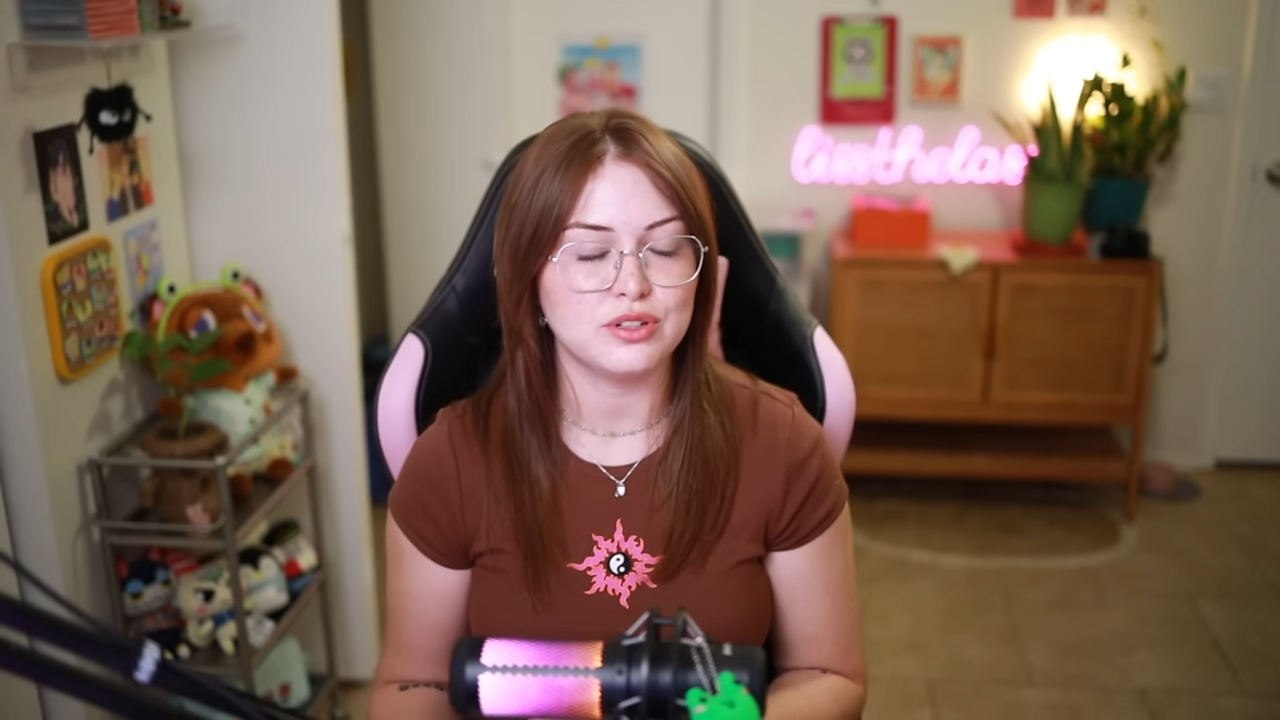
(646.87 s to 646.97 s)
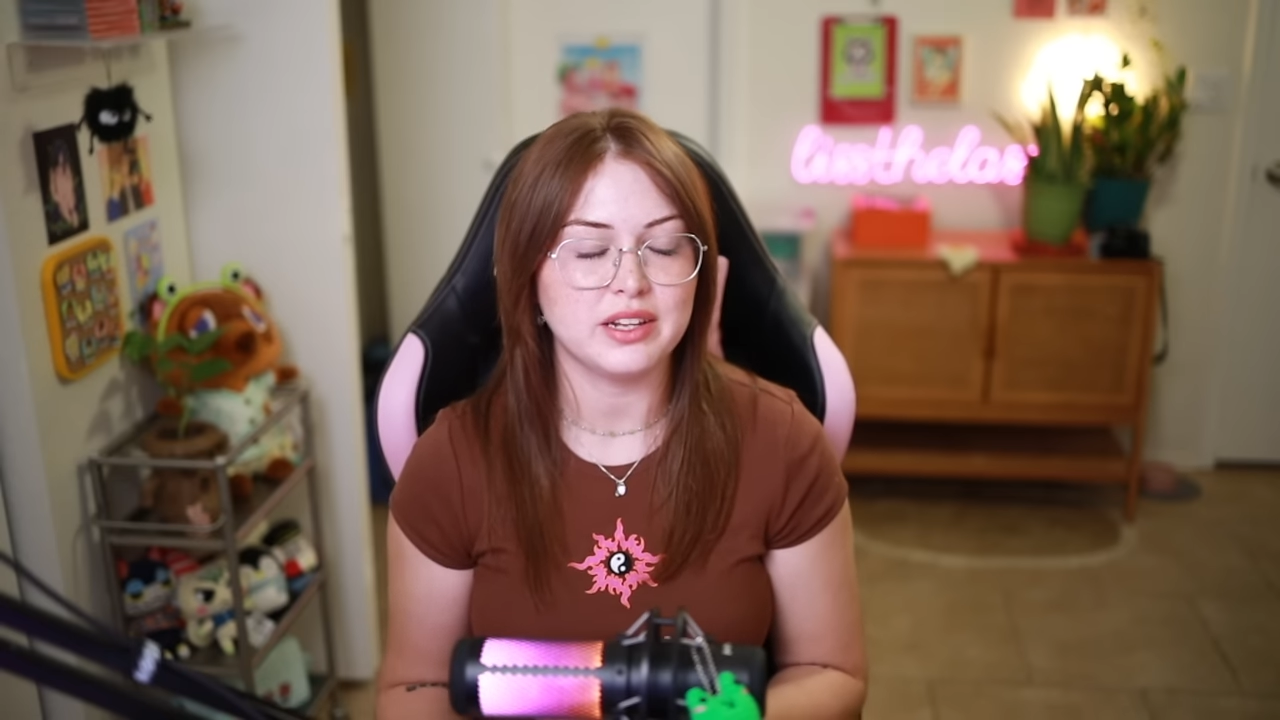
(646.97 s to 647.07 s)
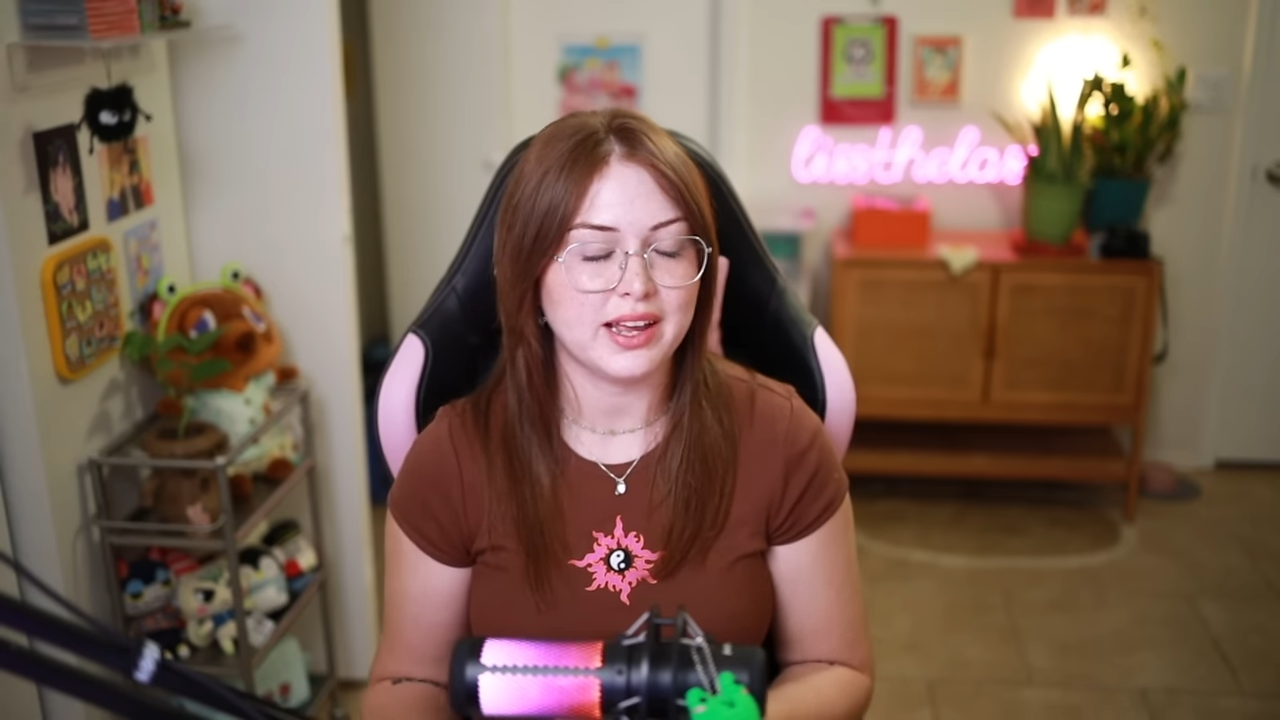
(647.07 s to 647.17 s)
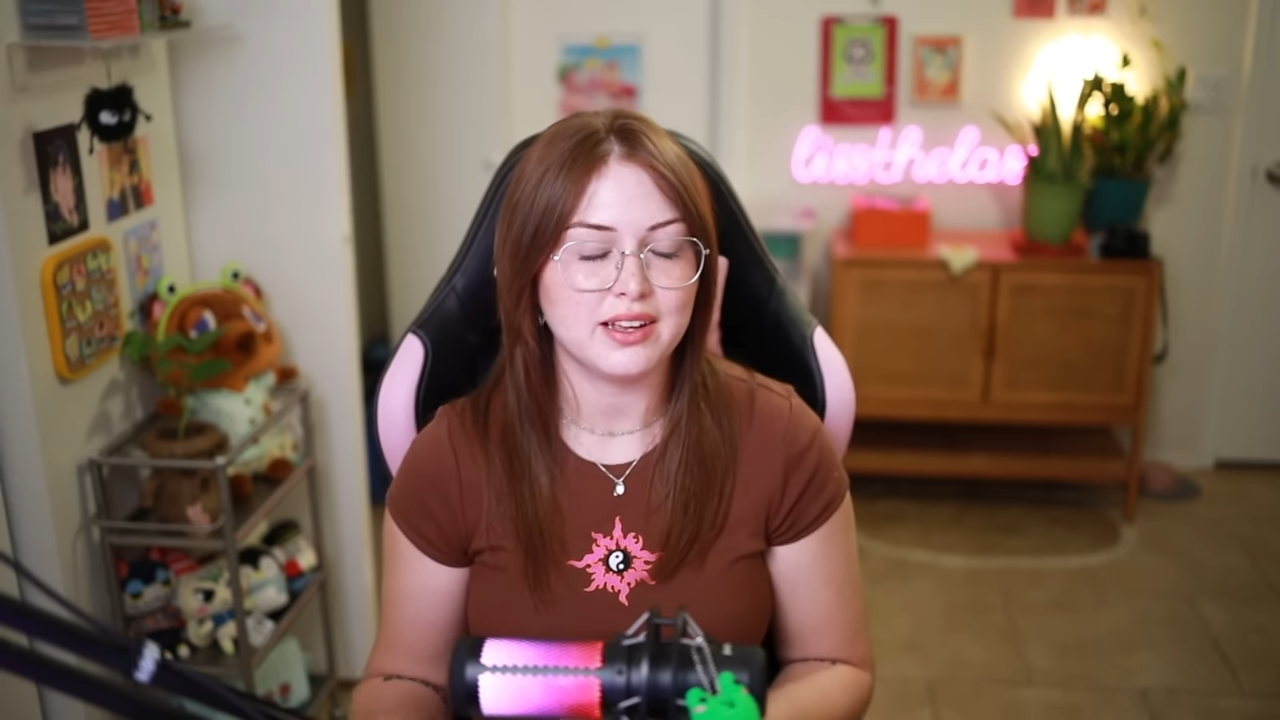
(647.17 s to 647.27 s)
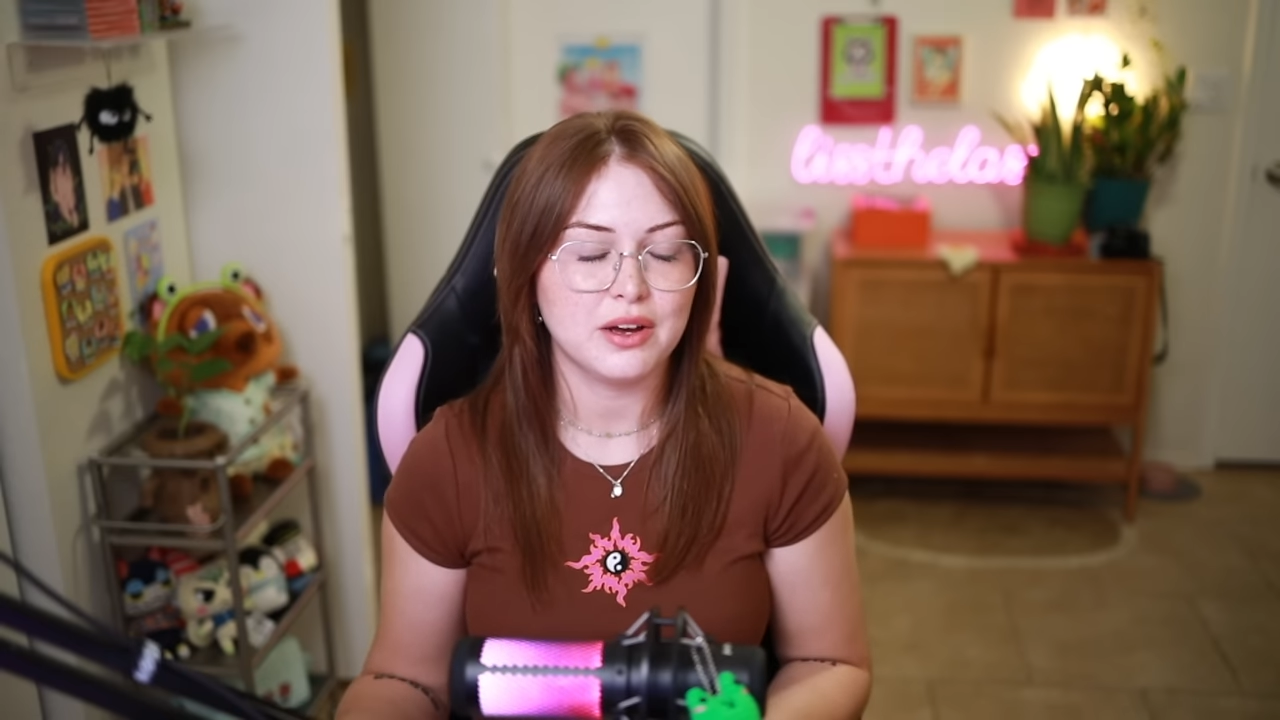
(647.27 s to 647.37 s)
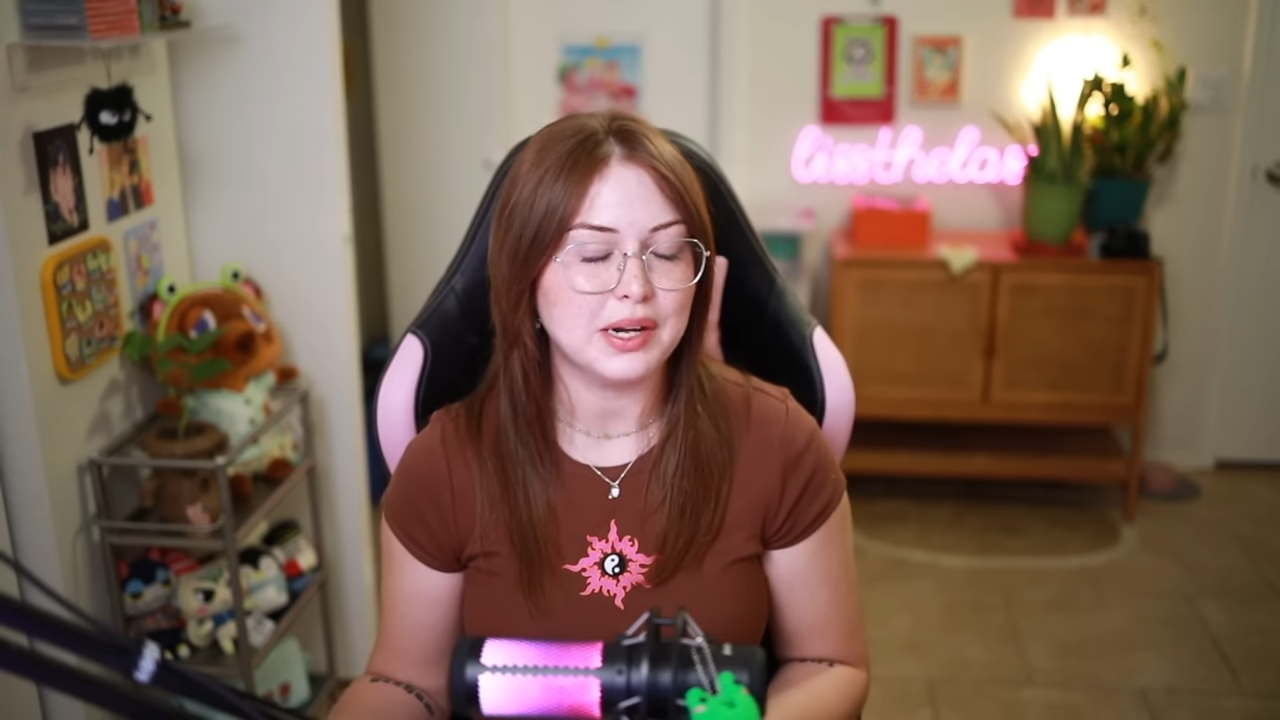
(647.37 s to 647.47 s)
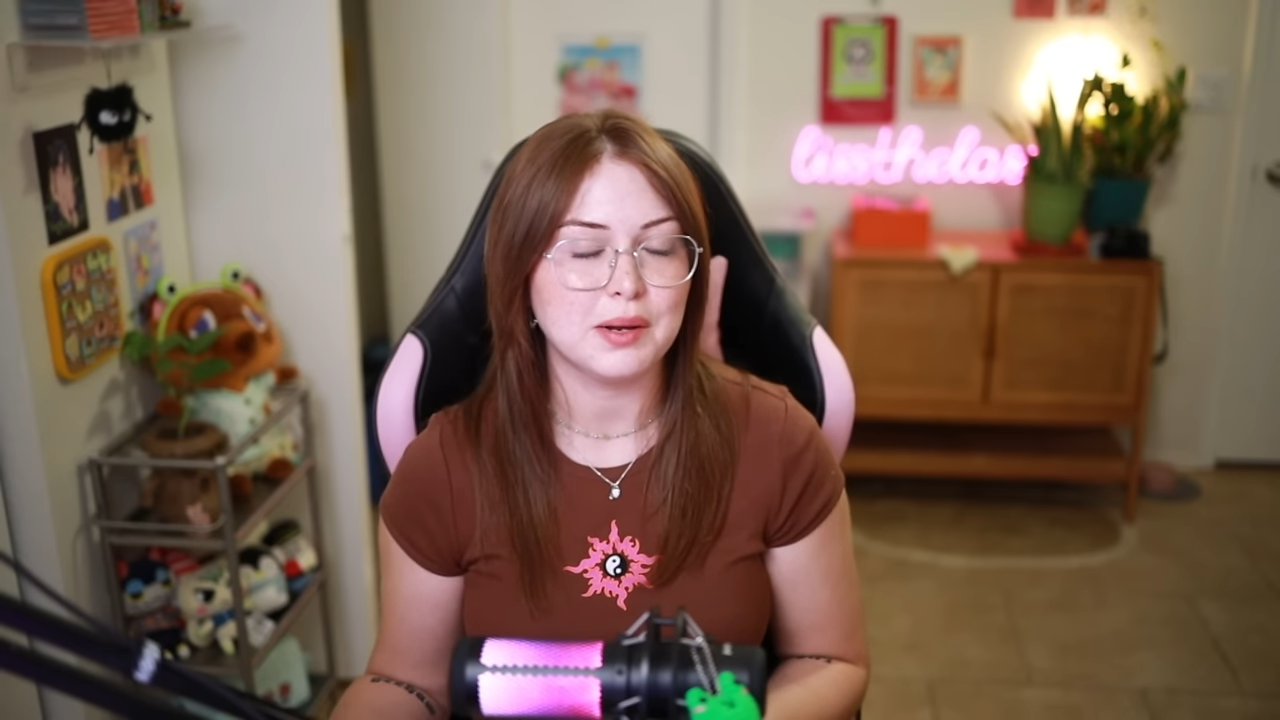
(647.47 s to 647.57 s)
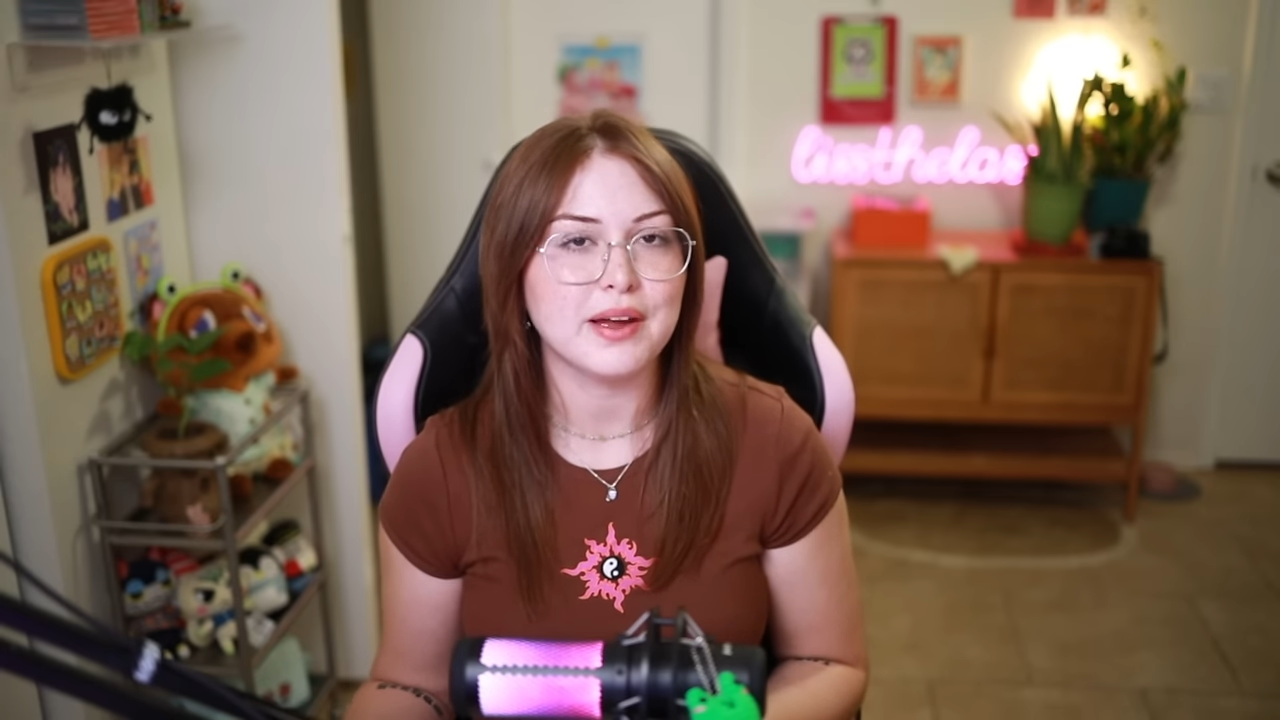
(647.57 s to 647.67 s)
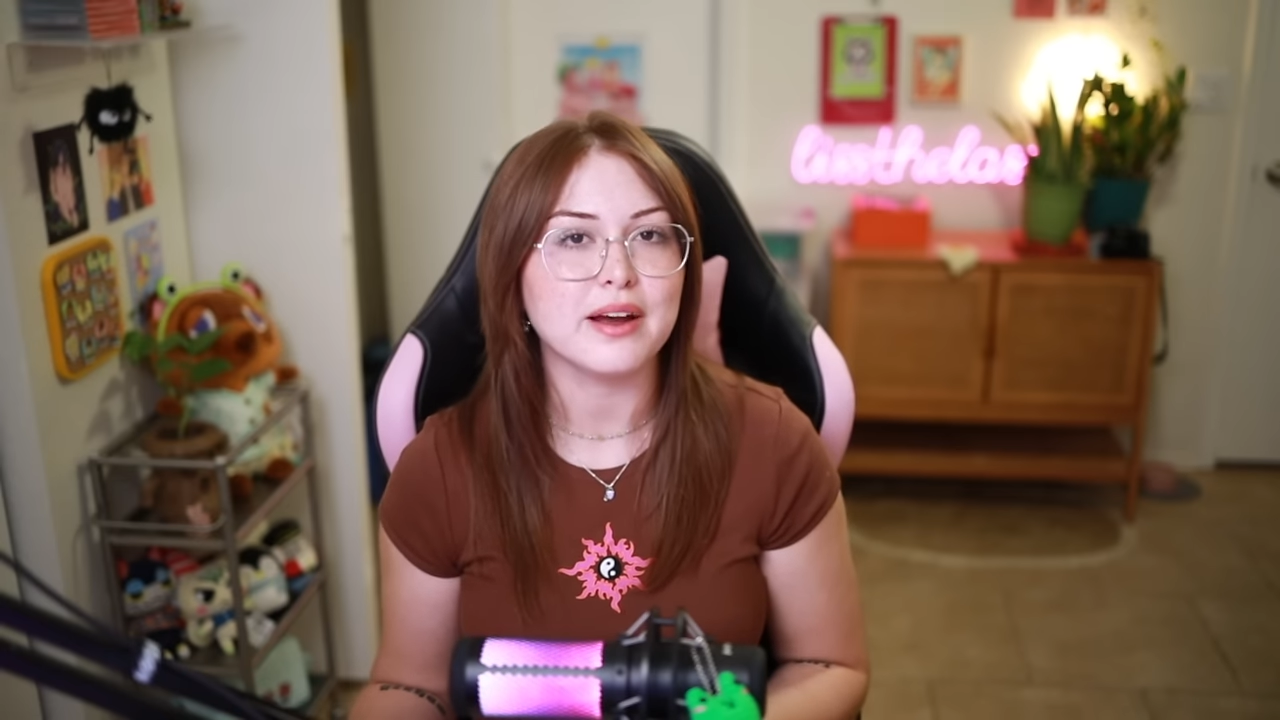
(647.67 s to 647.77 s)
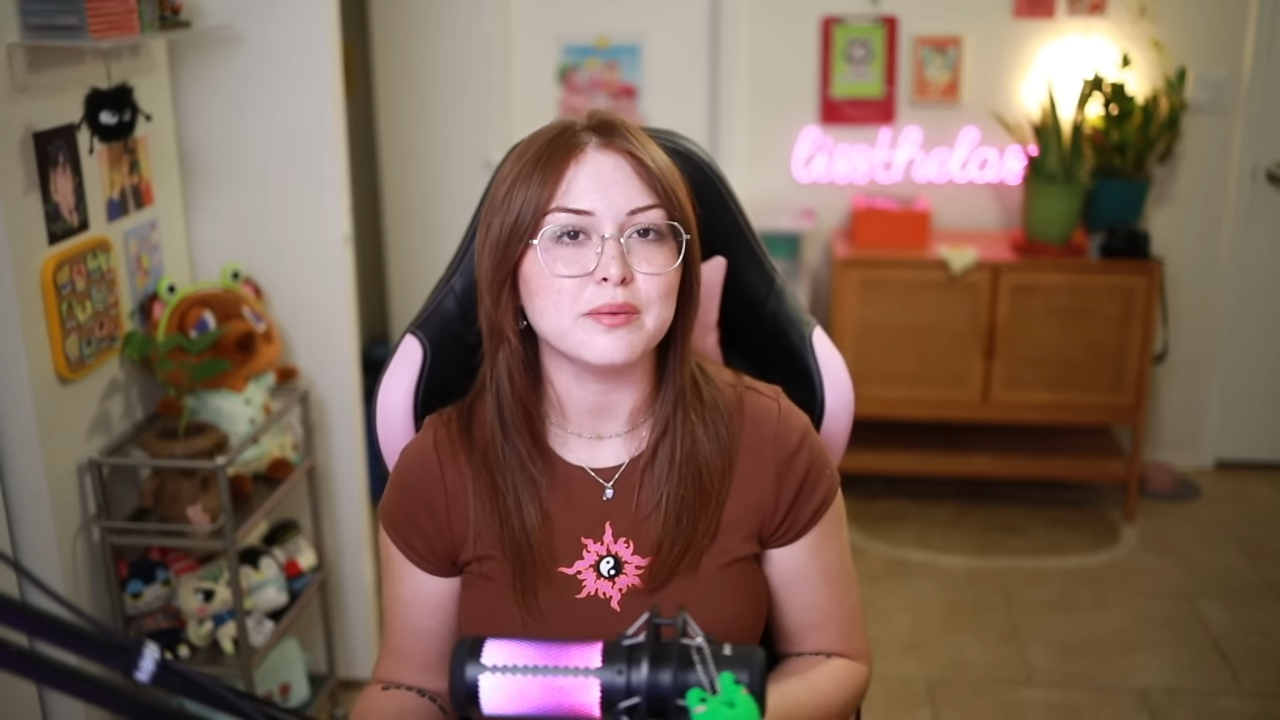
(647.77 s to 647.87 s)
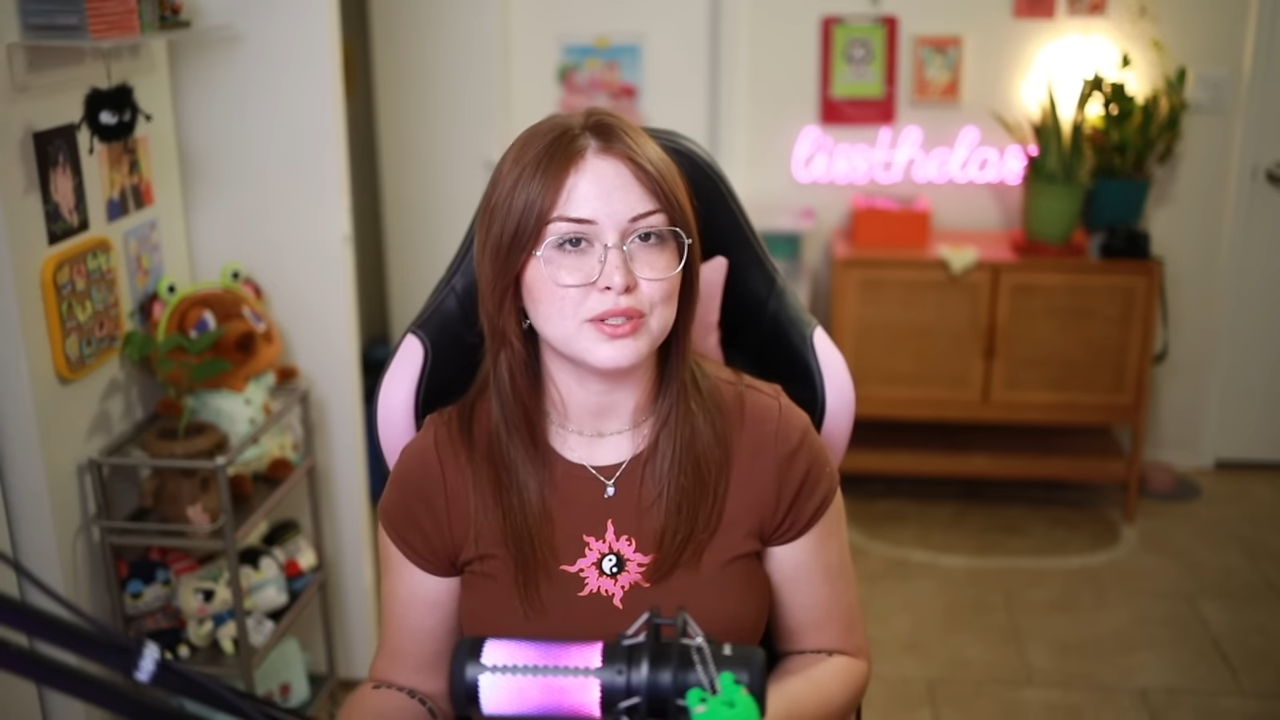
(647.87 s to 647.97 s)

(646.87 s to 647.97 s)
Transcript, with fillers: like going to pick up